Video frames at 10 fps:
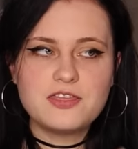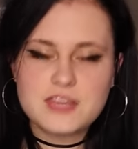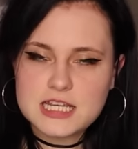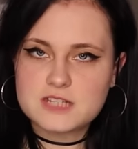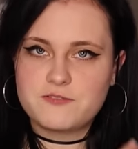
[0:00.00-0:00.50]
And
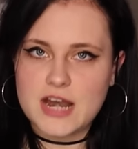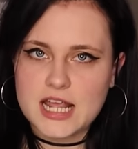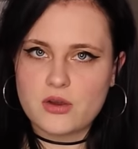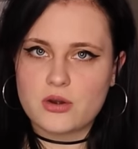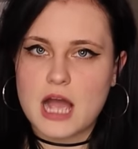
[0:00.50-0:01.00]
this
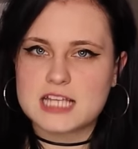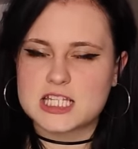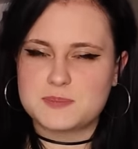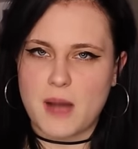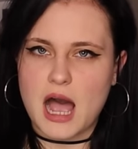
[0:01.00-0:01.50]
video has
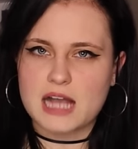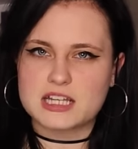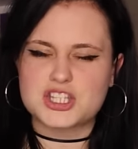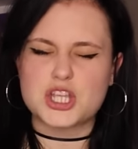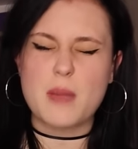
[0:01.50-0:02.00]
sparked
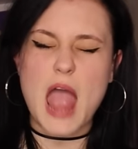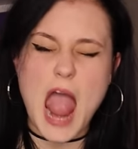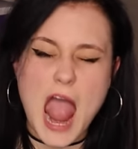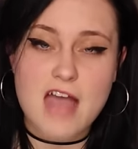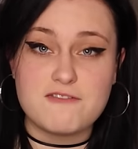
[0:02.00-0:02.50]
some
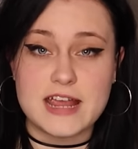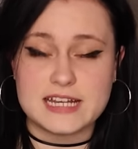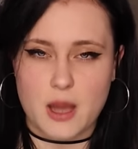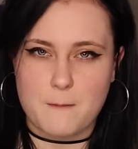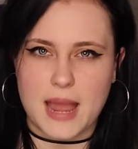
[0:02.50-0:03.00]

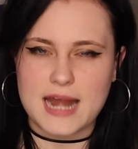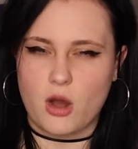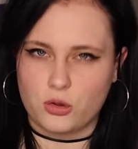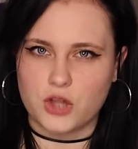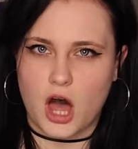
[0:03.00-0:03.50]
heavy debate
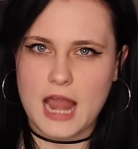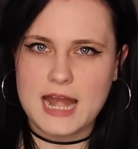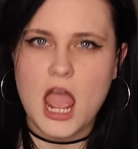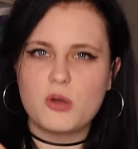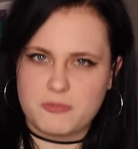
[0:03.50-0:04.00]
online
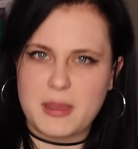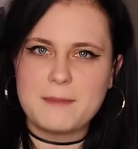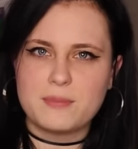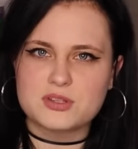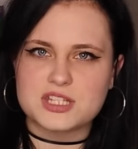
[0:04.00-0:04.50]
with
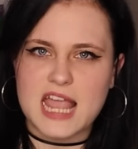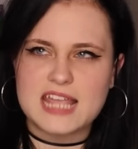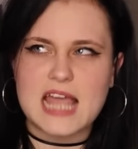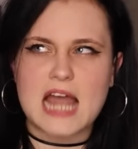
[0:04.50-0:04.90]
people saying